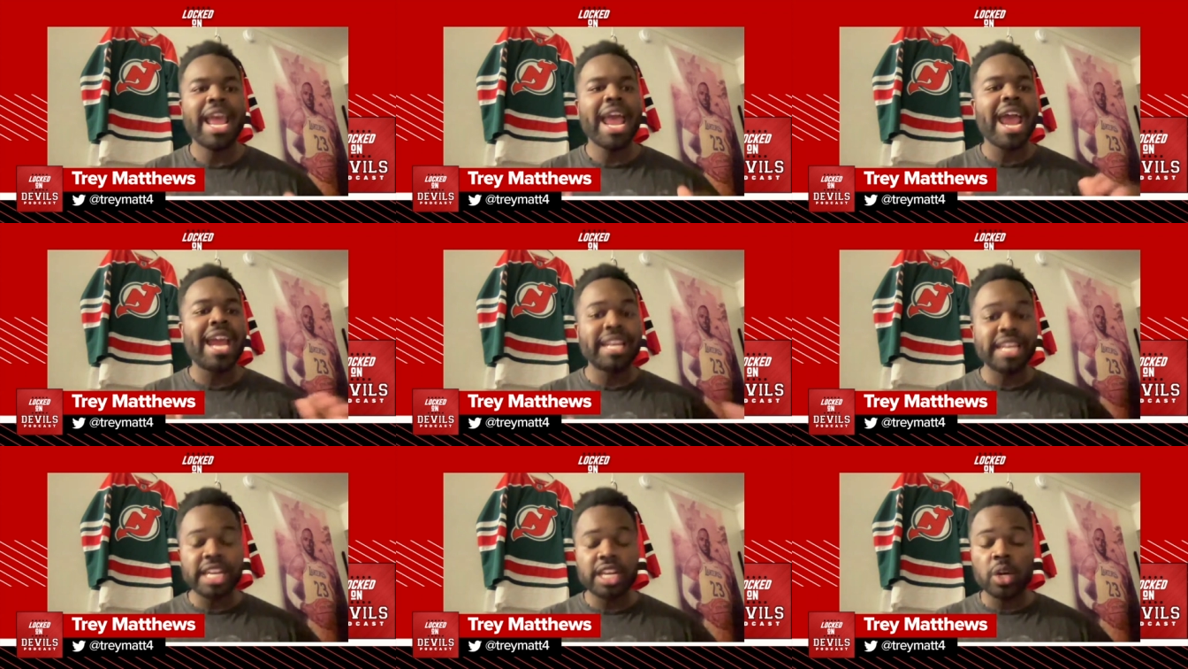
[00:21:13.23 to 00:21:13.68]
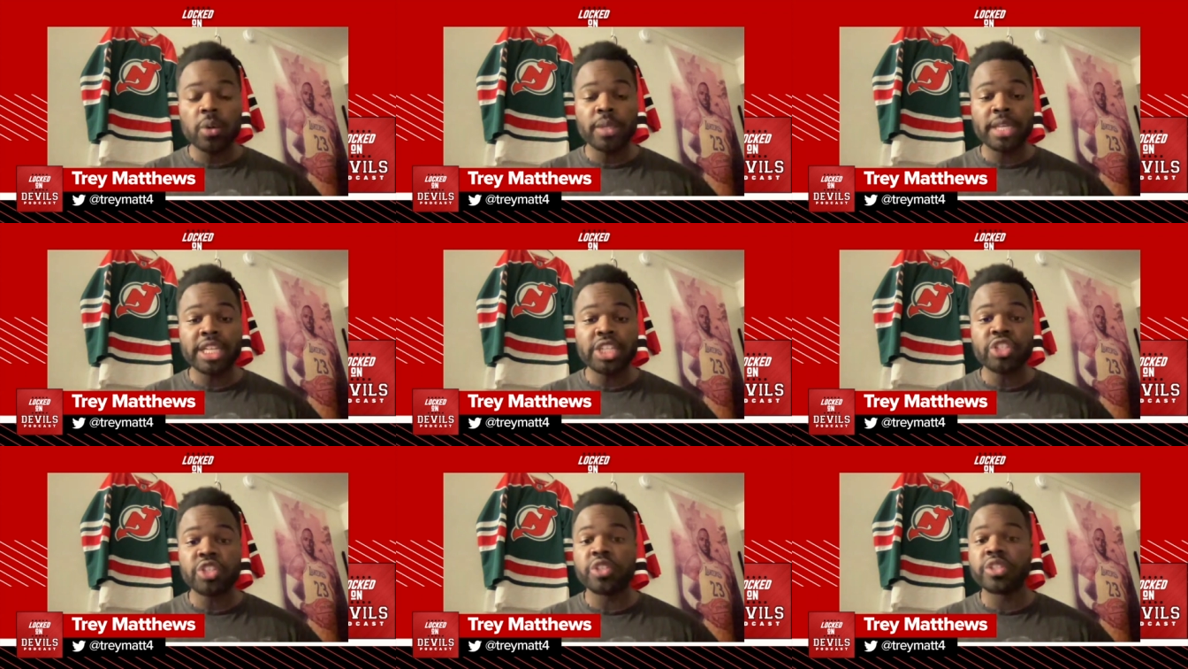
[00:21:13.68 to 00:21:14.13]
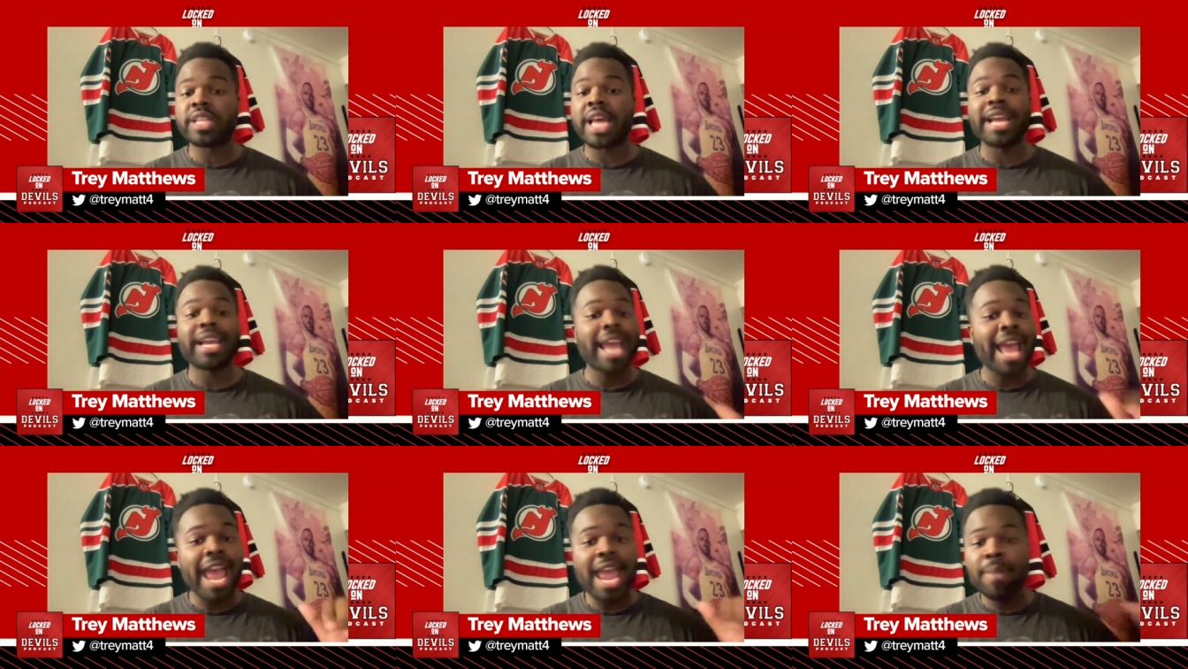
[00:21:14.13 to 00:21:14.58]
And Nico Hischier is
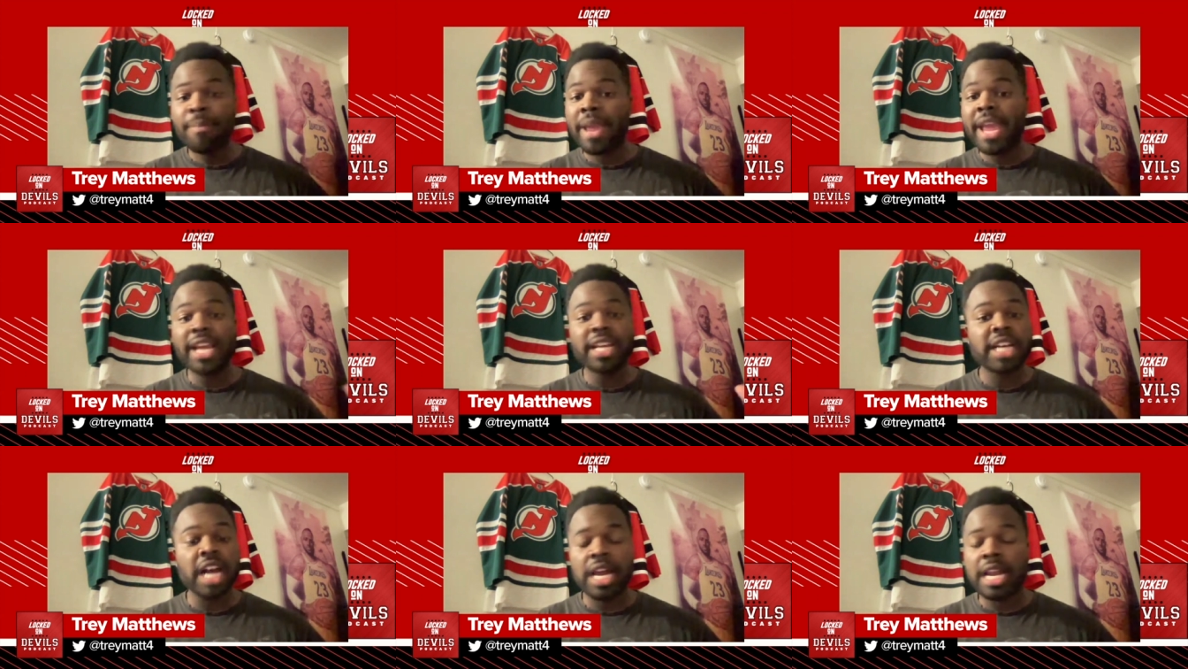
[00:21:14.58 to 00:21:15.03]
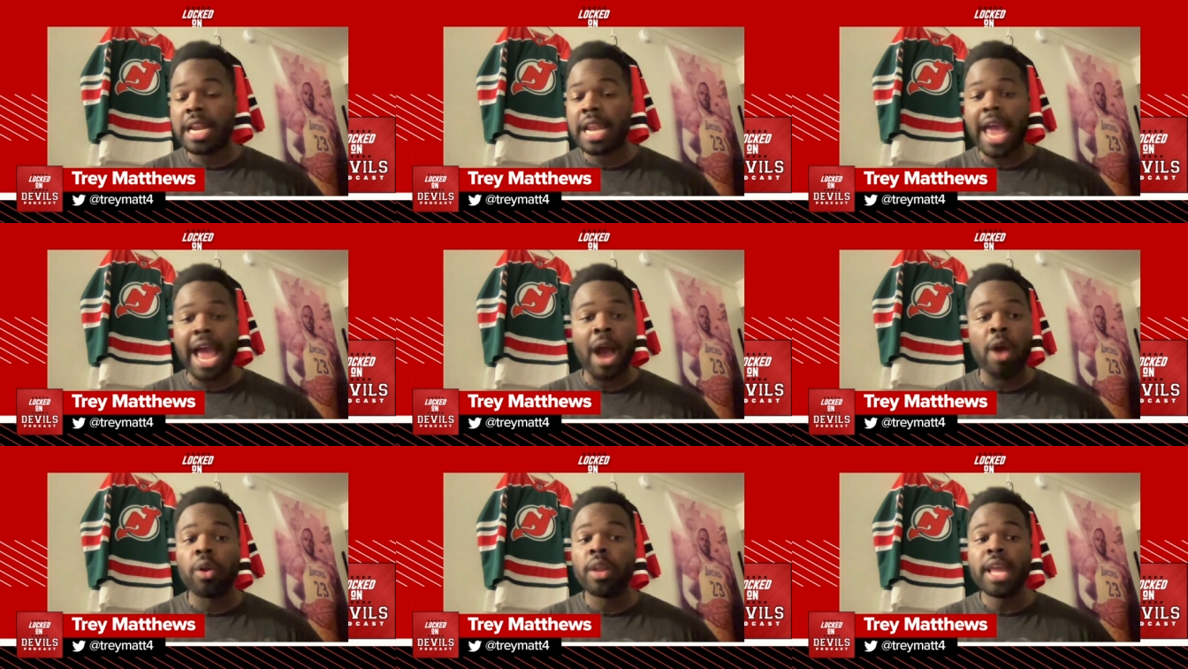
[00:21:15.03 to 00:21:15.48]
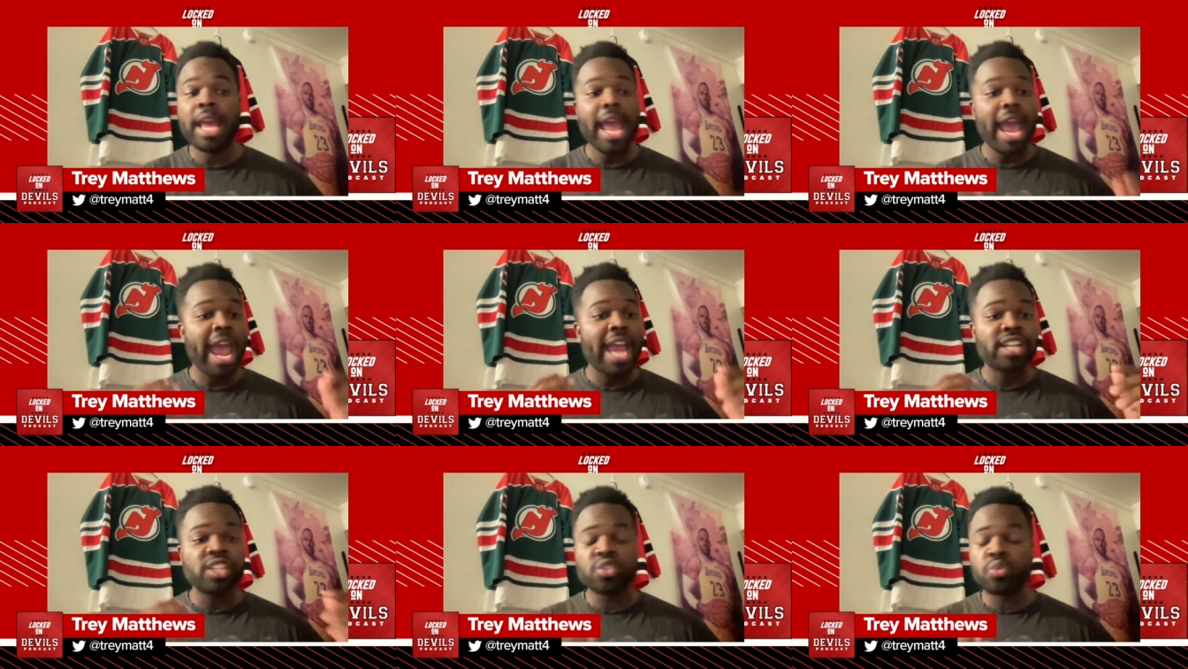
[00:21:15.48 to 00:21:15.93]
like, hey, man, cut it out.
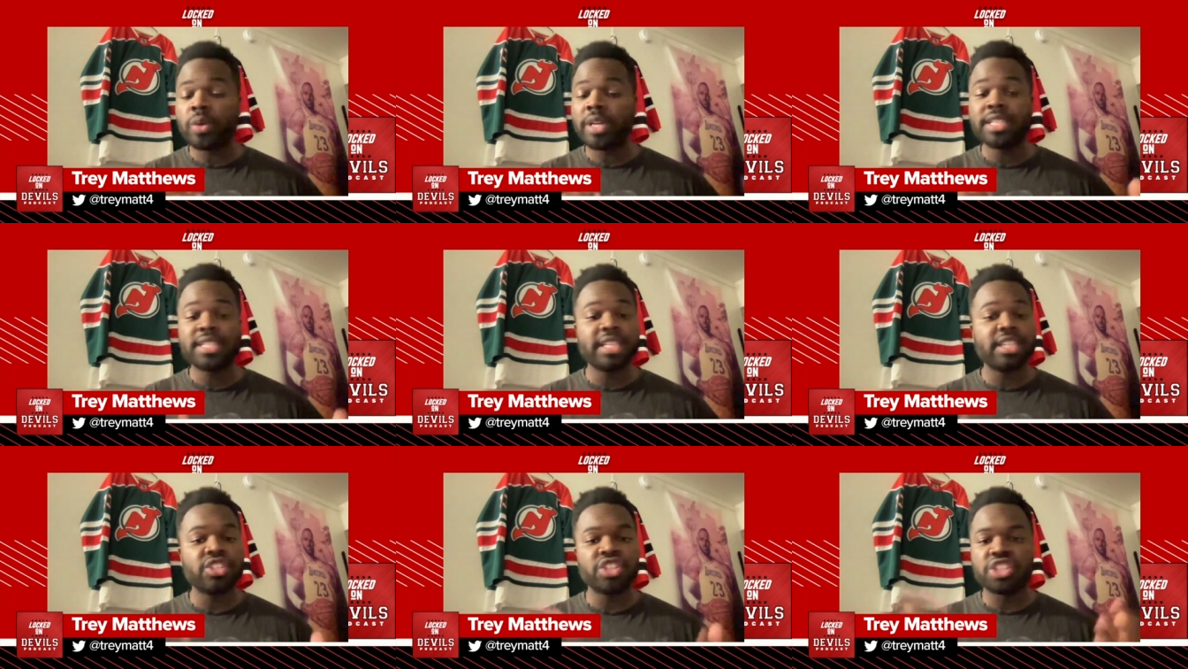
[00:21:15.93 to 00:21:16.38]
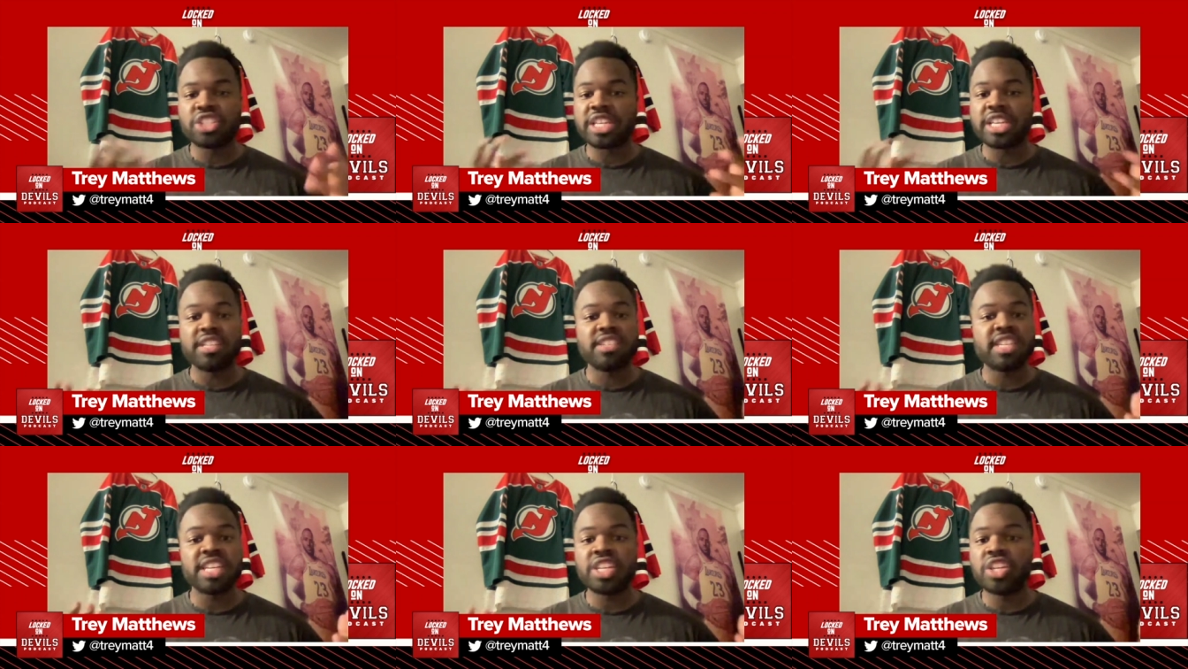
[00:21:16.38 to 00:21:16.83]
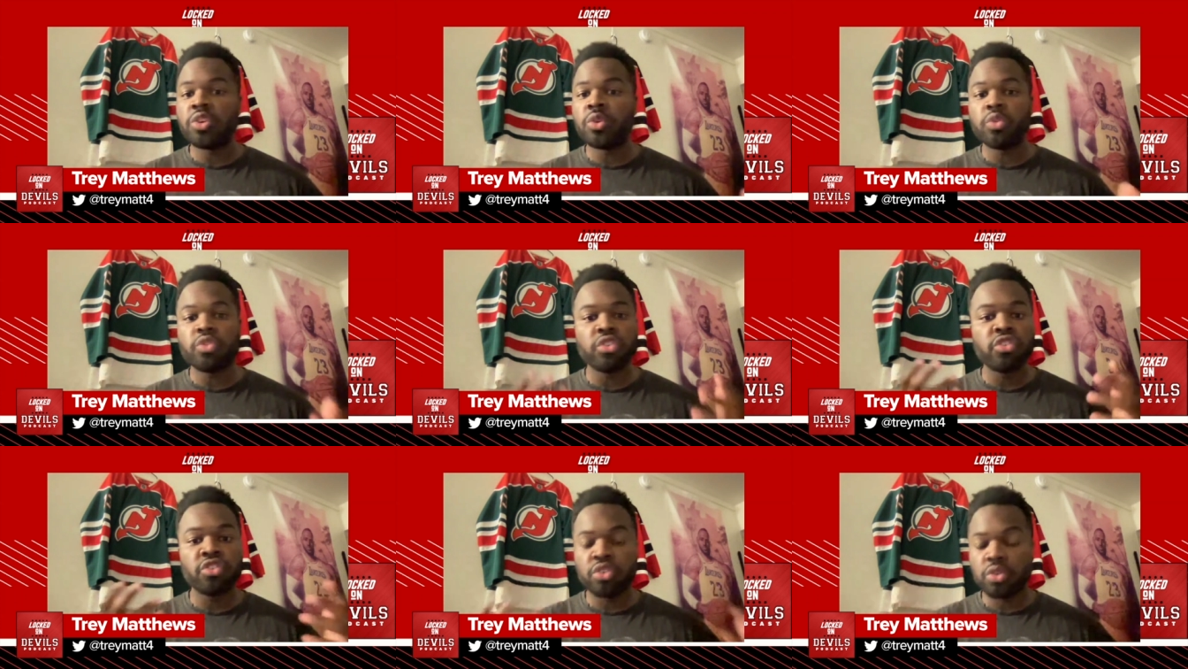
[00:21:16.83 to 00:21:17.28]
And Sweezey just
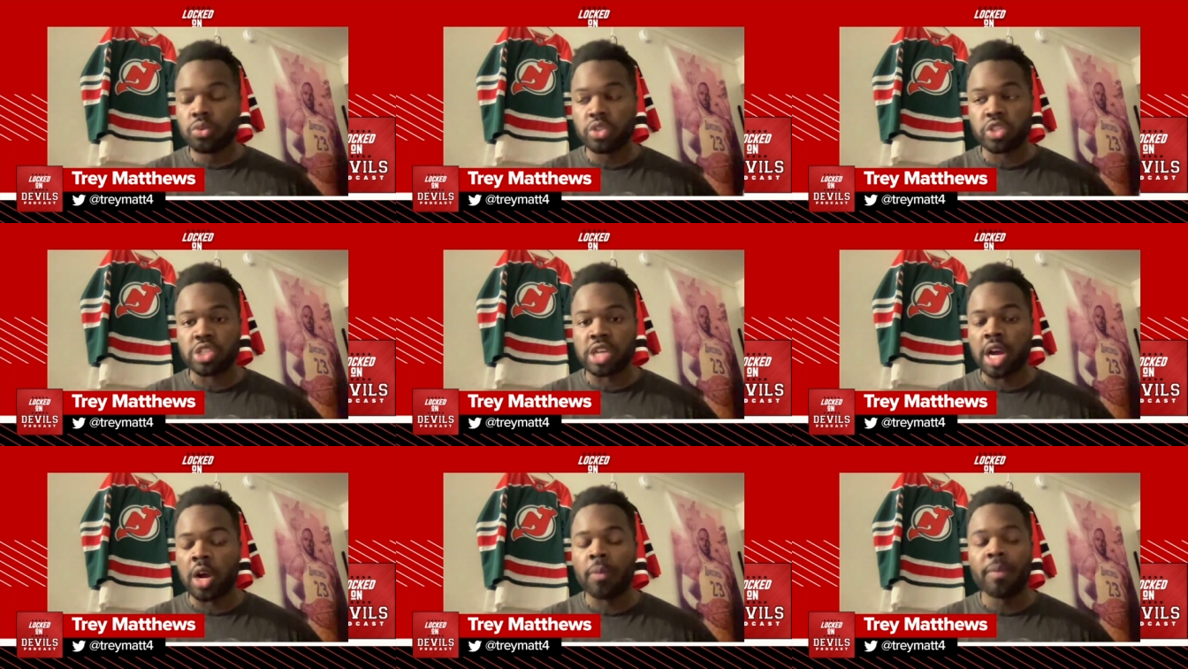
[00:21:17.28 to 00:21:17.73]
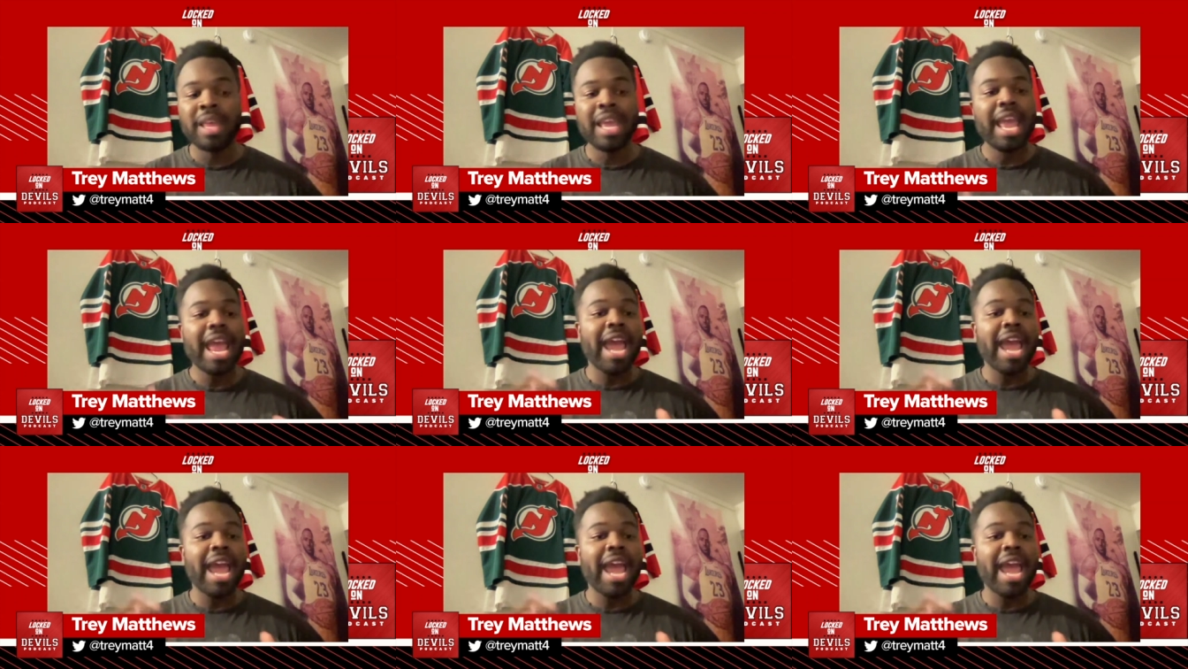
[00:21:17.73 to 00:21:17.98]
continued to do so.